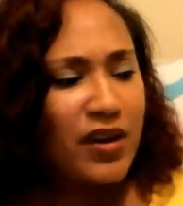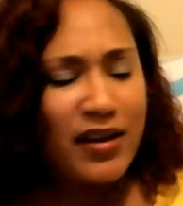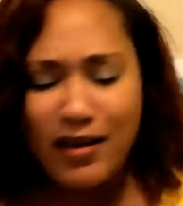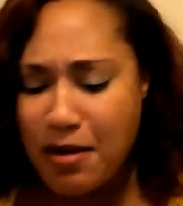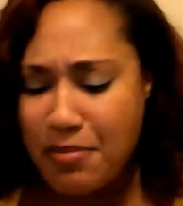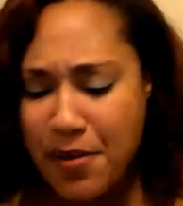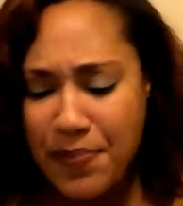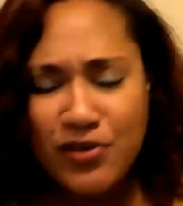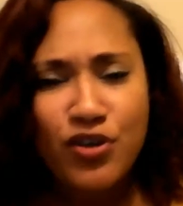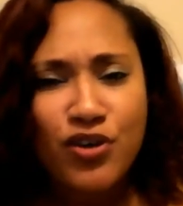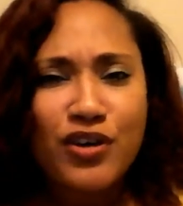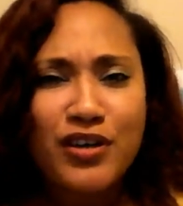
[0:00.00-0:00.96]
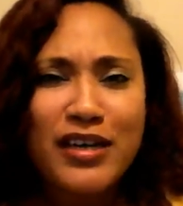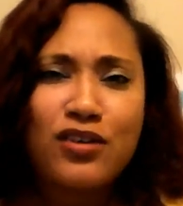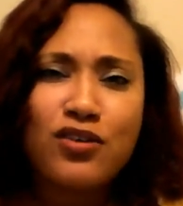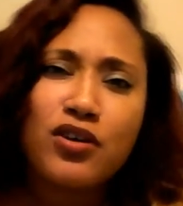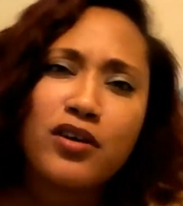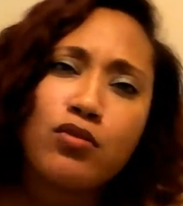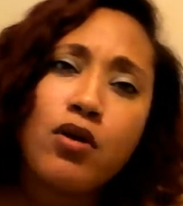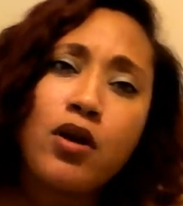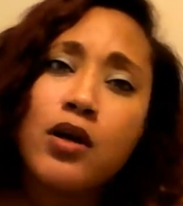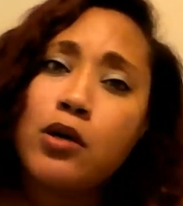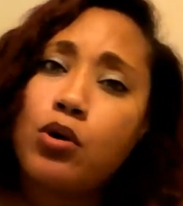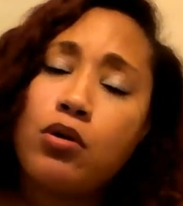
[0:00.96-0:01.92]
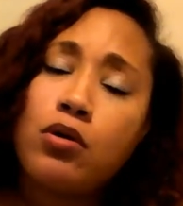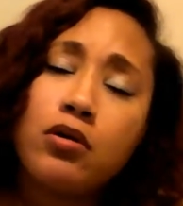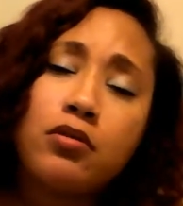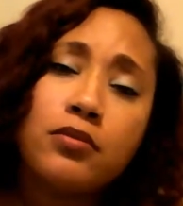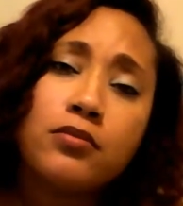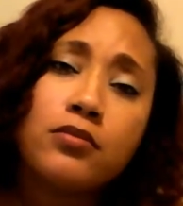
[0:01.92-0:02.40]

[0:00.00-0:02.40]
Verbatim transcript: They come up to you and they look, oh, oh,